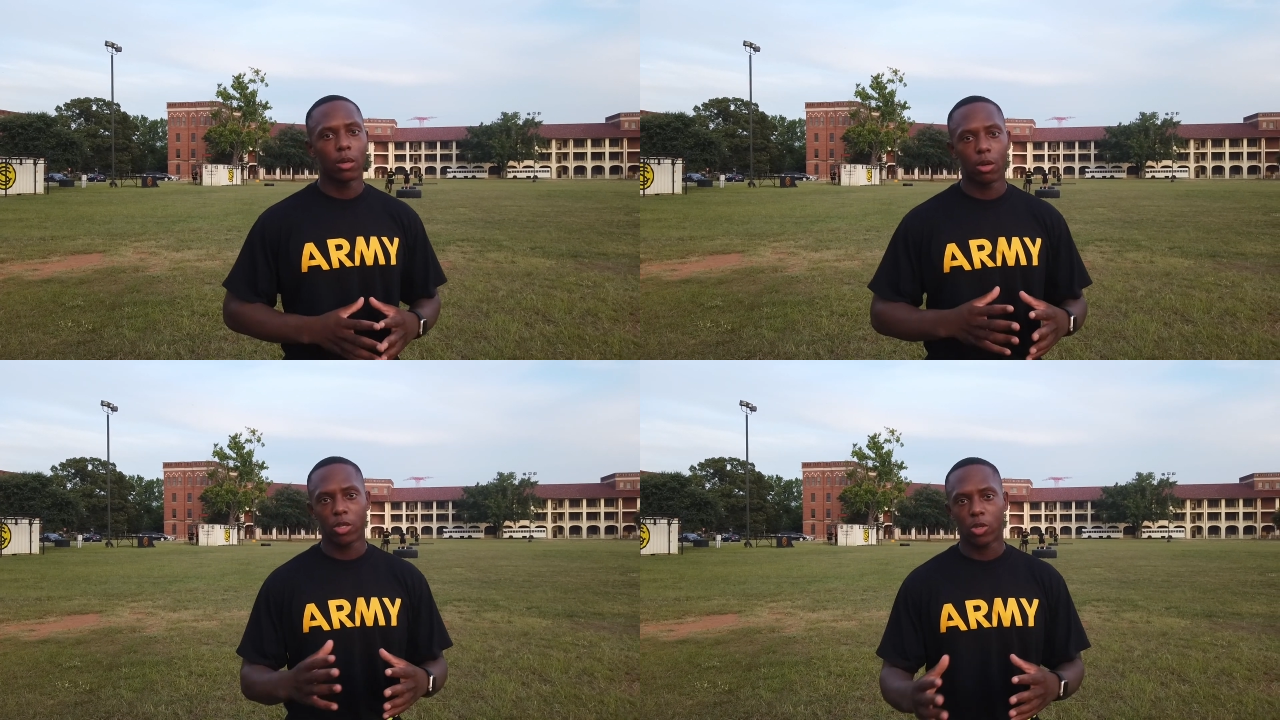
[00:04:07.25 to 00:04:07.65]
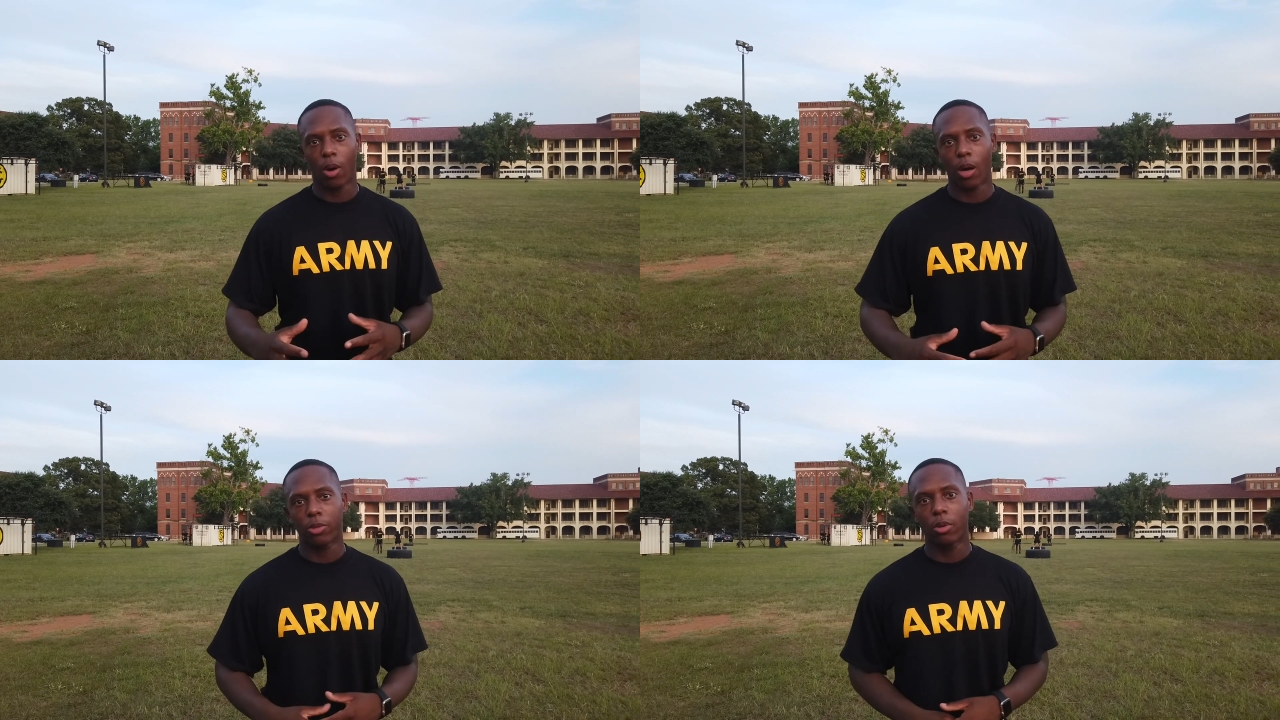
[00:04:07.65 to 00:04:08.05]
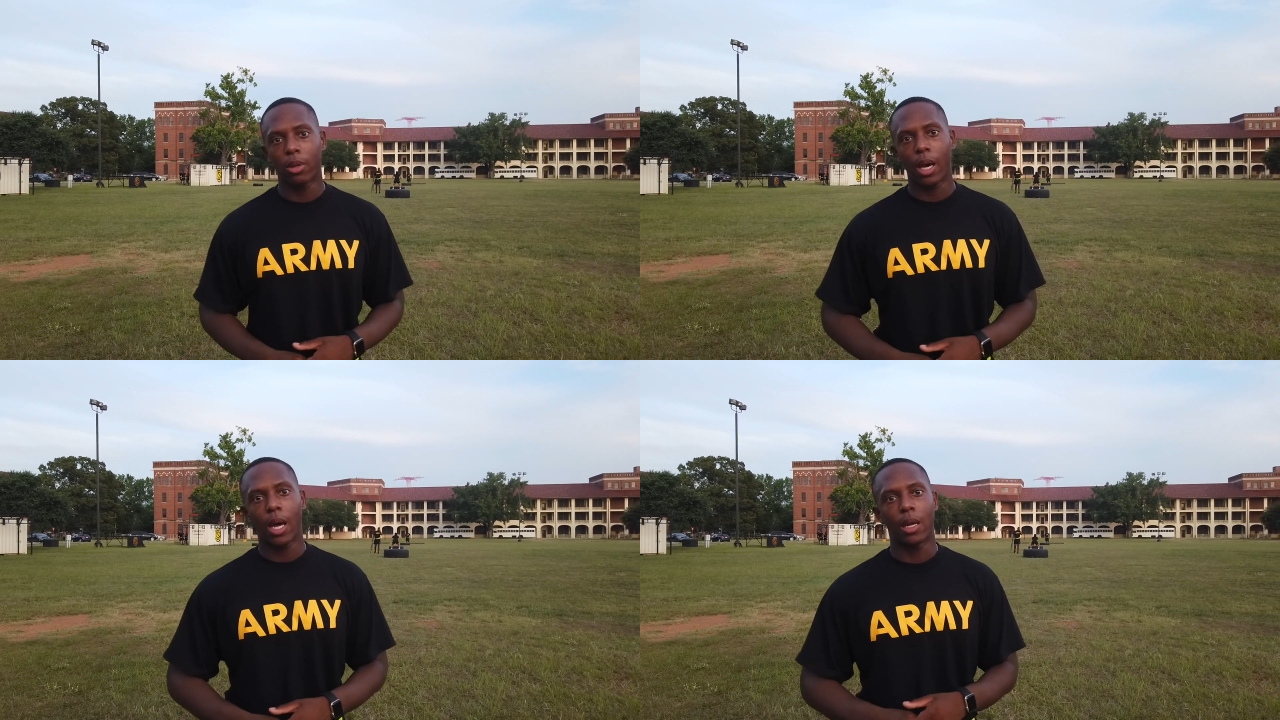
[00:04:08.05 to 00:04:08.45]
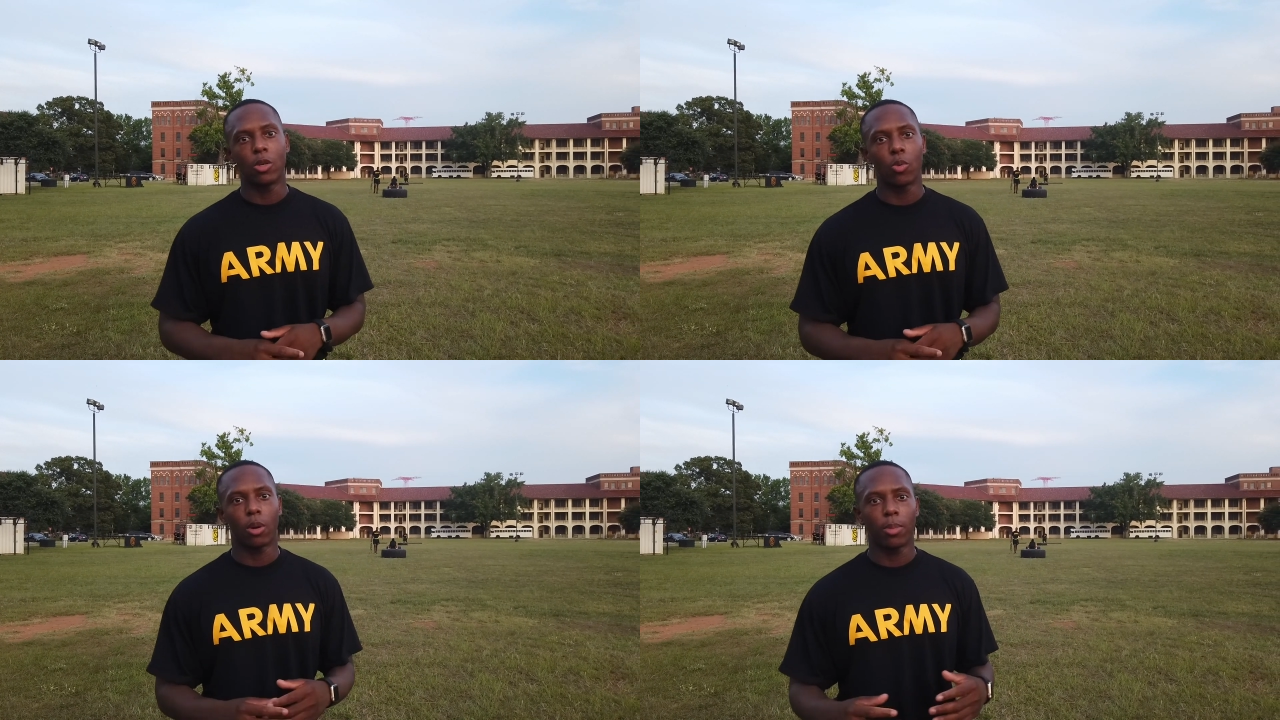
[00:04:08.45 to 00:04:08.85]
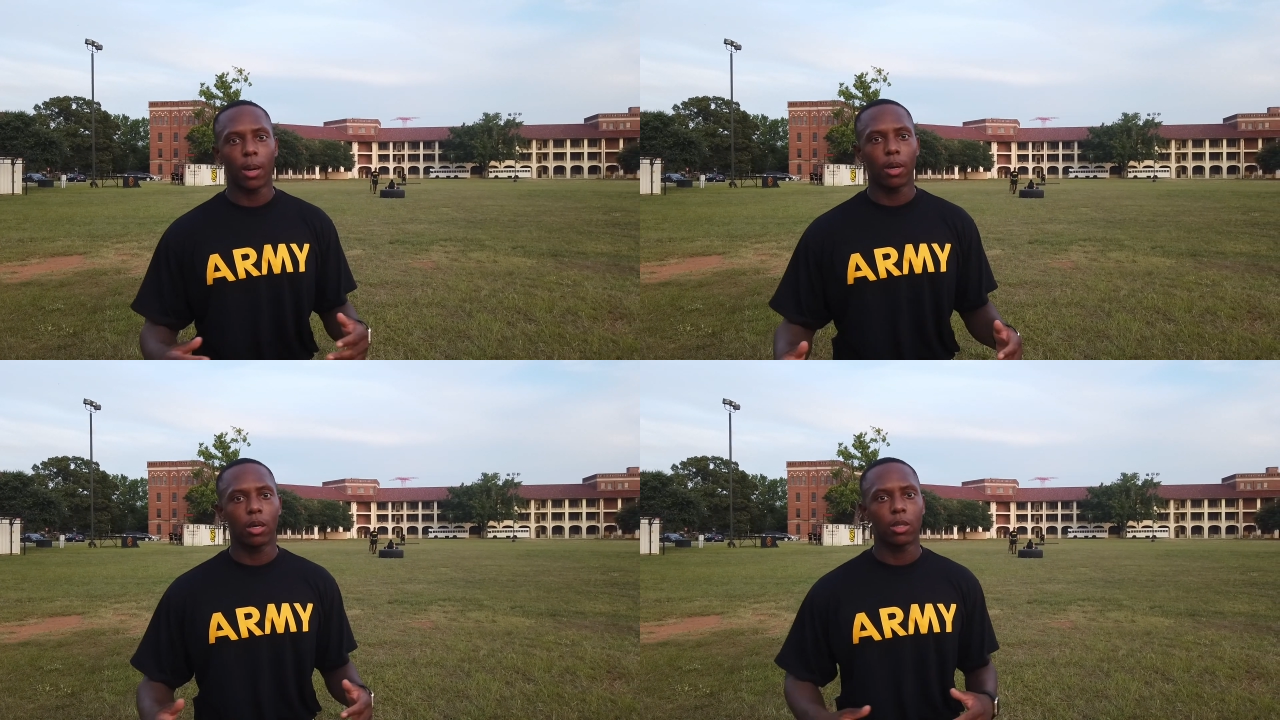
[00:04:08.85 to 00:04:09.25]
your squad through that, and you want to
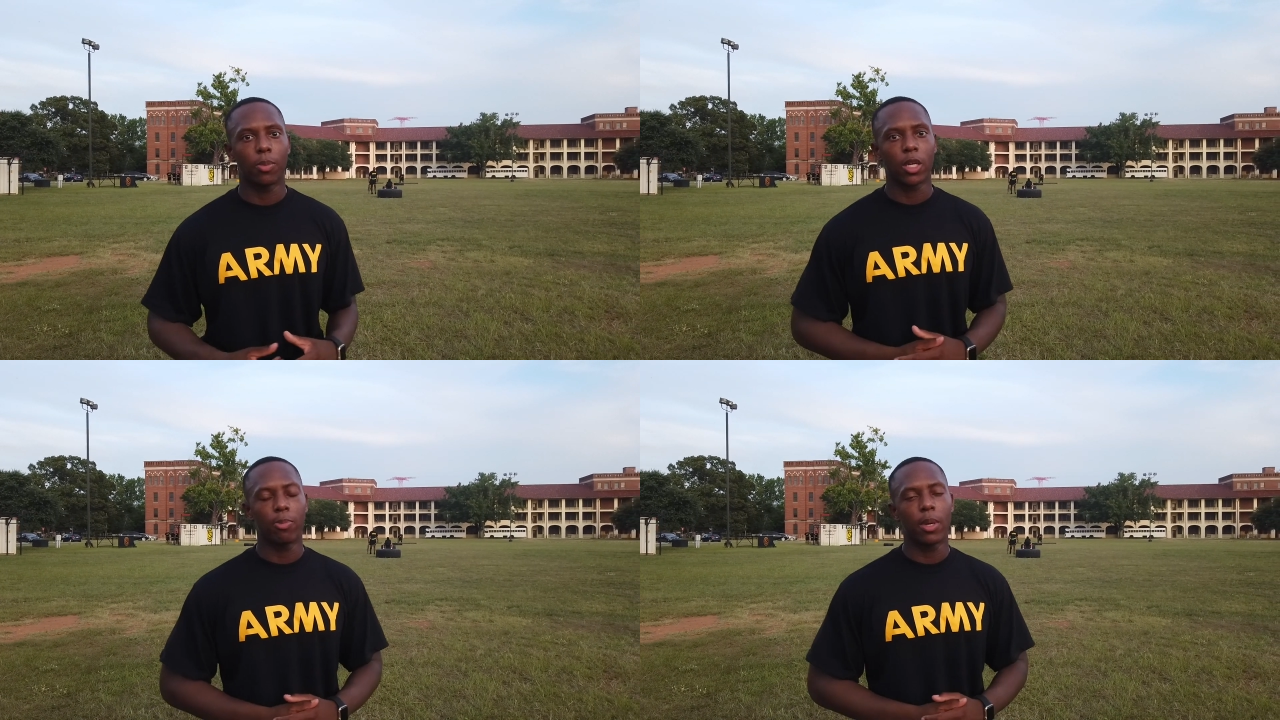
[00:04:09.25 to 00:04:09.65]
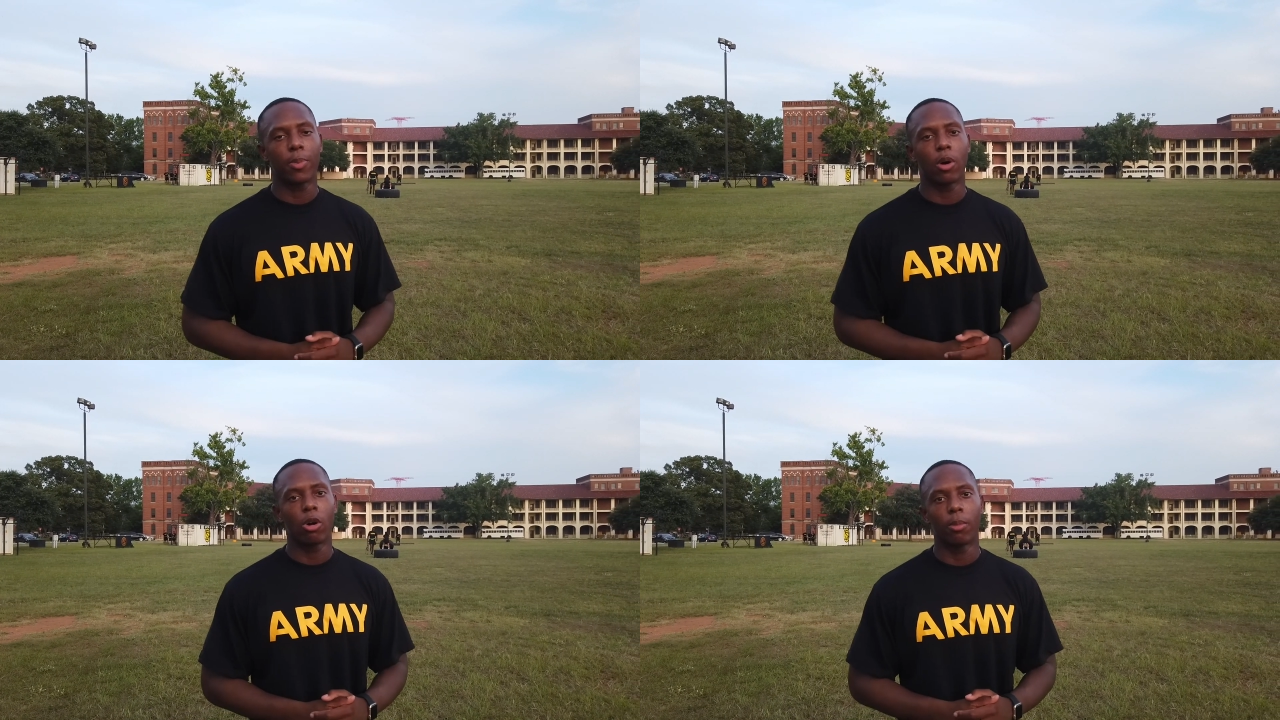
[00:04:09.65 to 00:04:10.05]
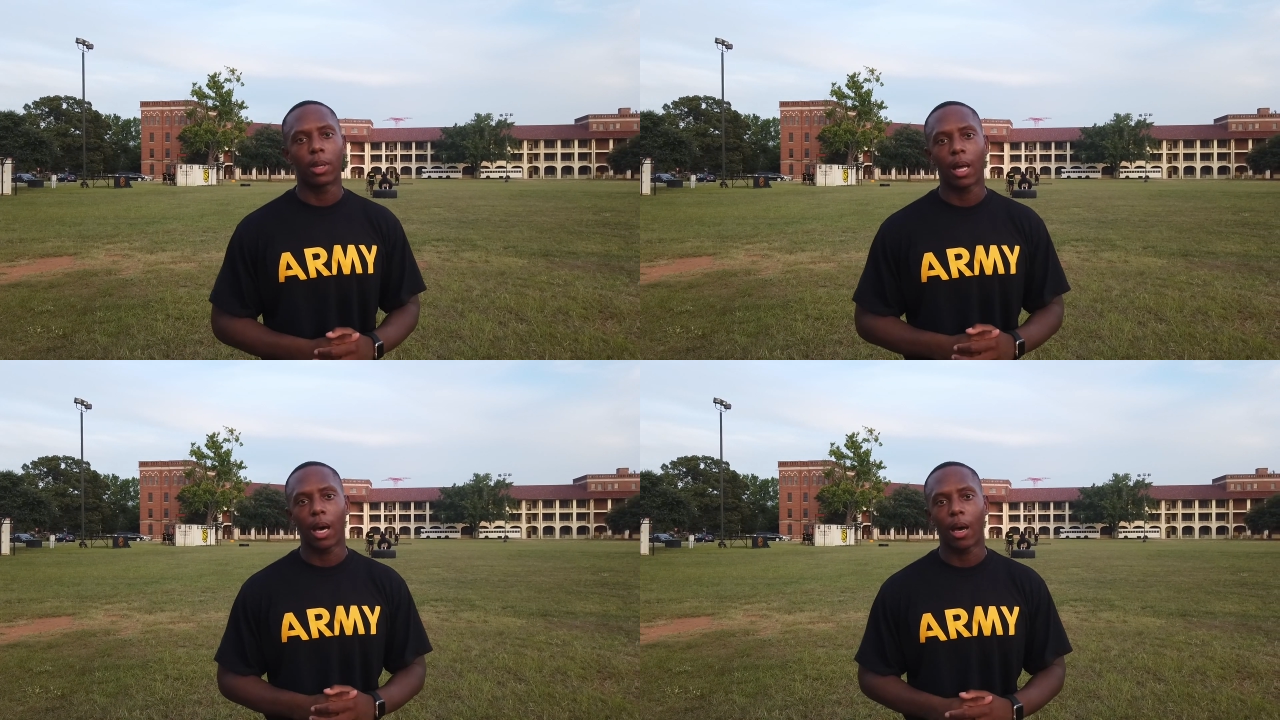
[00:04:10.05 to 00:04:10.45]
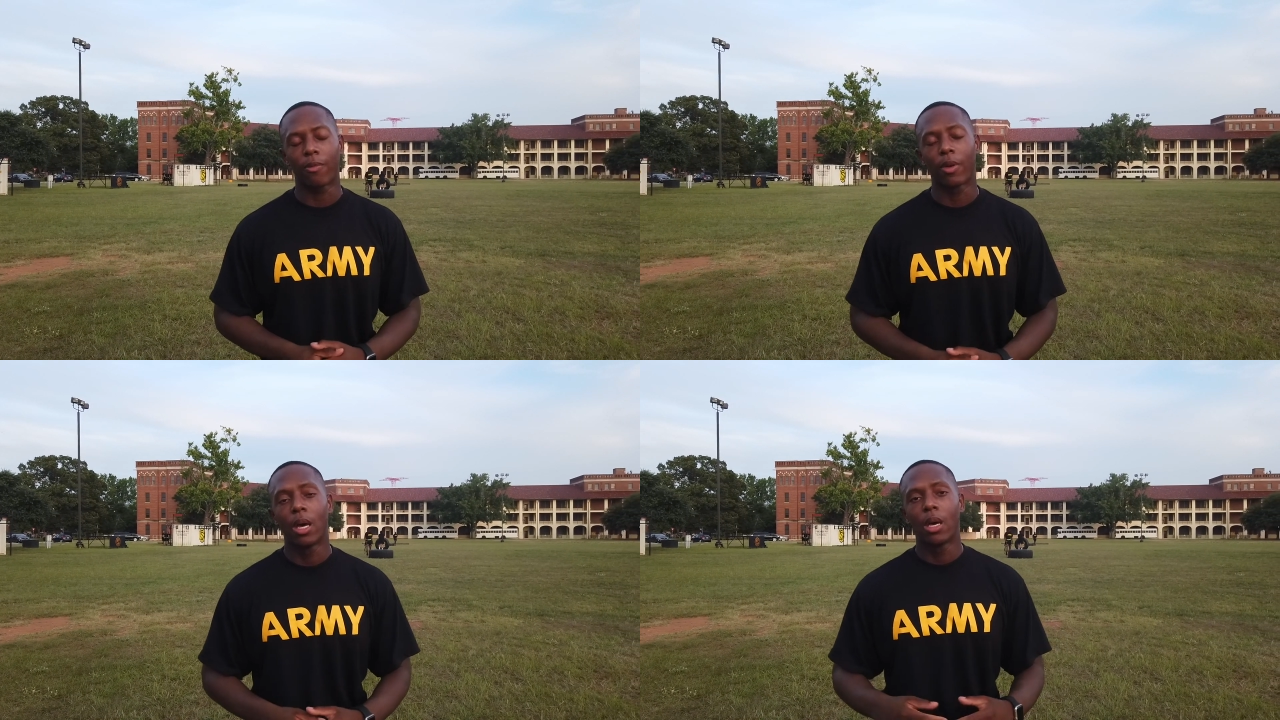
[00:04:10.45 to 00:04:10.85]
be able to bring your people home alive.